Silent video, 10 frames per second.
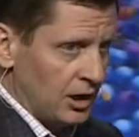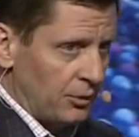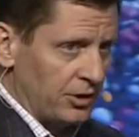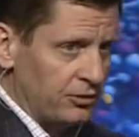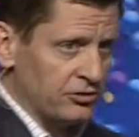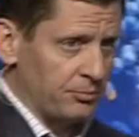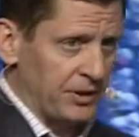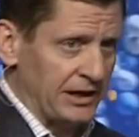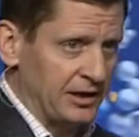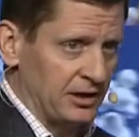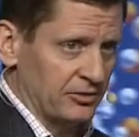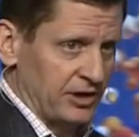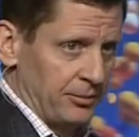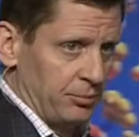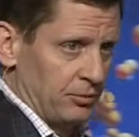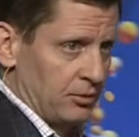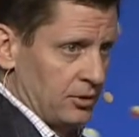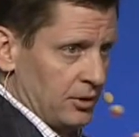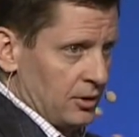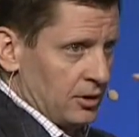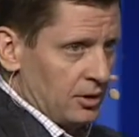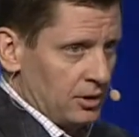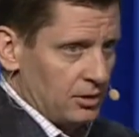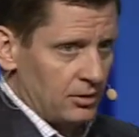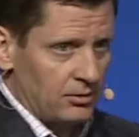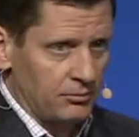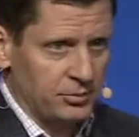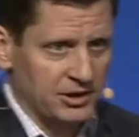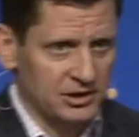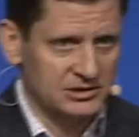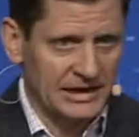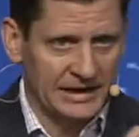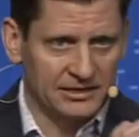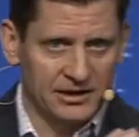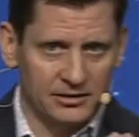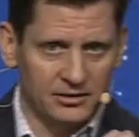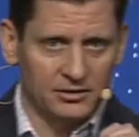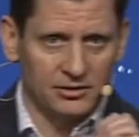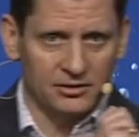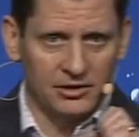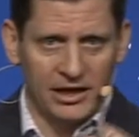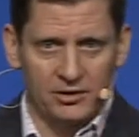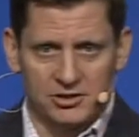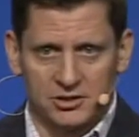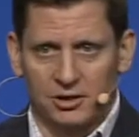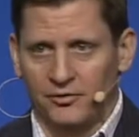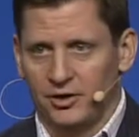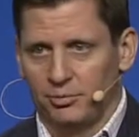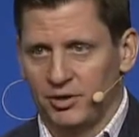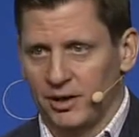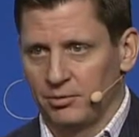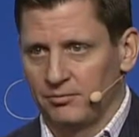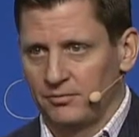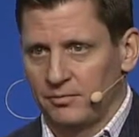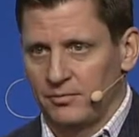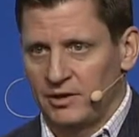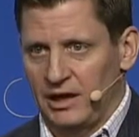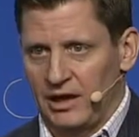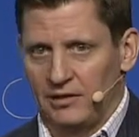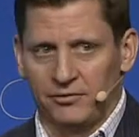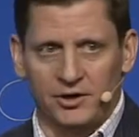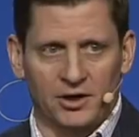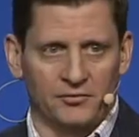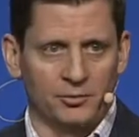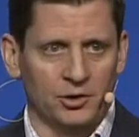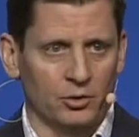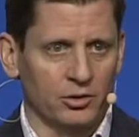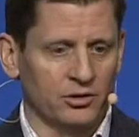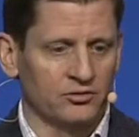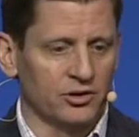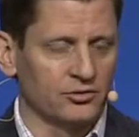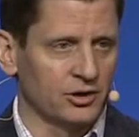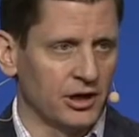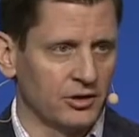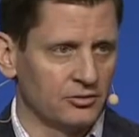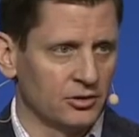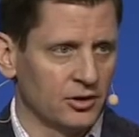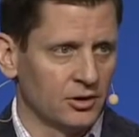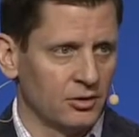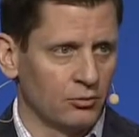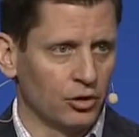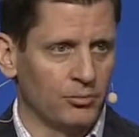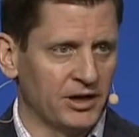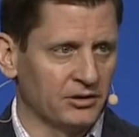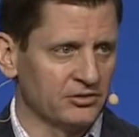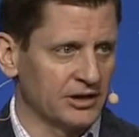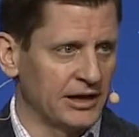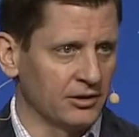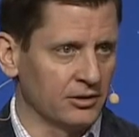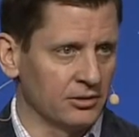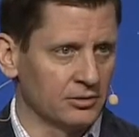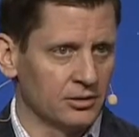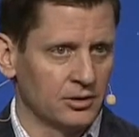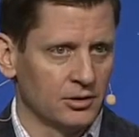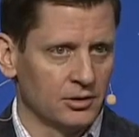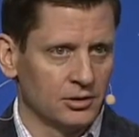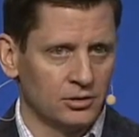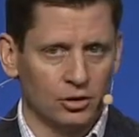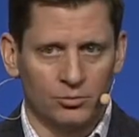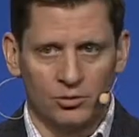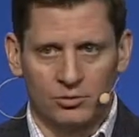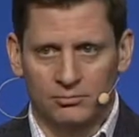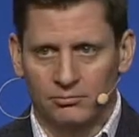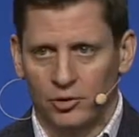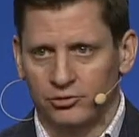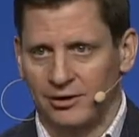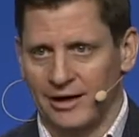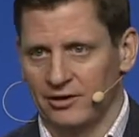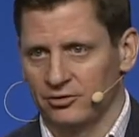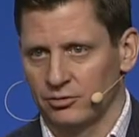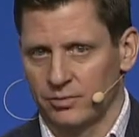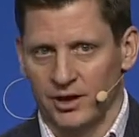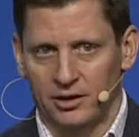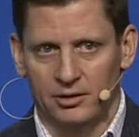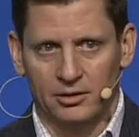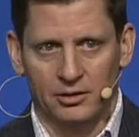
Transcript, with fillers: I want to use a banking example because I think they are solving a problem that every government organization has. Royal Bank of Scotland global multinational bank.